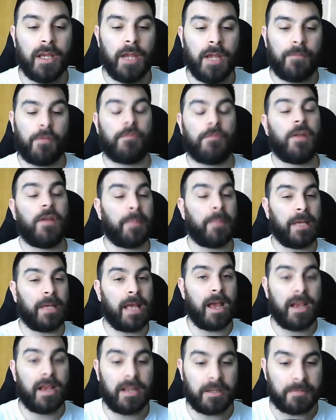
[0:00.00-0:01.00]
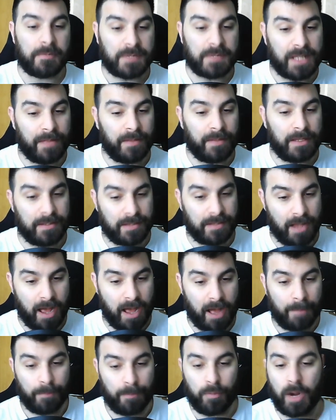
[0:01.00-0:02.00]
If you're flipping items, then is
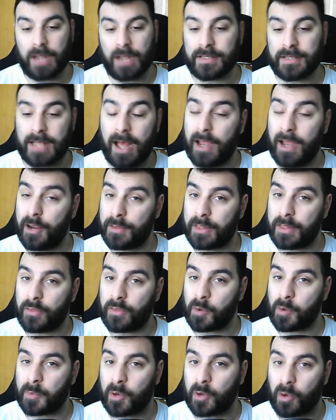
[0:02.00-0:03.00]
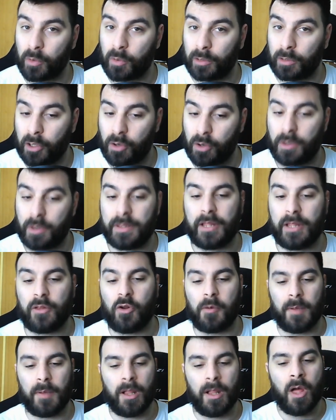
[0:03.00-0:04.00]
the price higher than normal or lower than
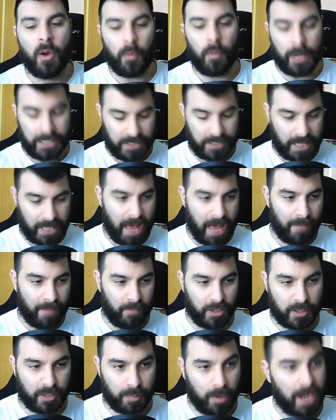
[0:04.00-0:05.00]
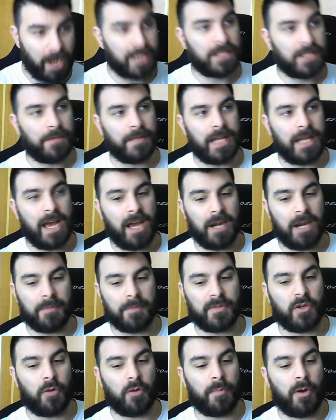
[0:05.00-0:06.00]
normal? What is the average price of the
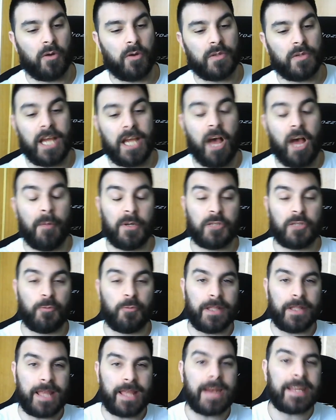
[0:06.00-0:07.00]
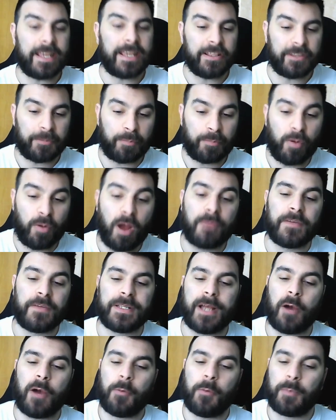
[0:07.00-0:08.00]
items you're posting? How much will that yield a
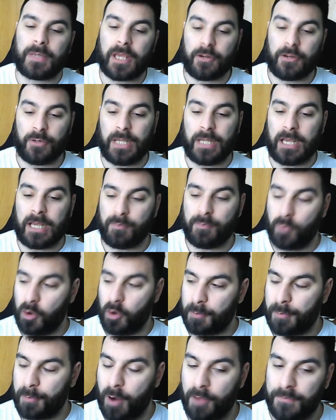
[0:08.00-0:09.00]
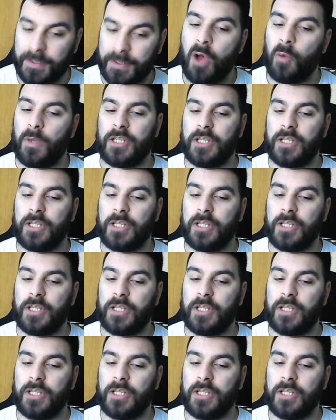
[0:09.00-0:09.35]
profit? How can you get more profit?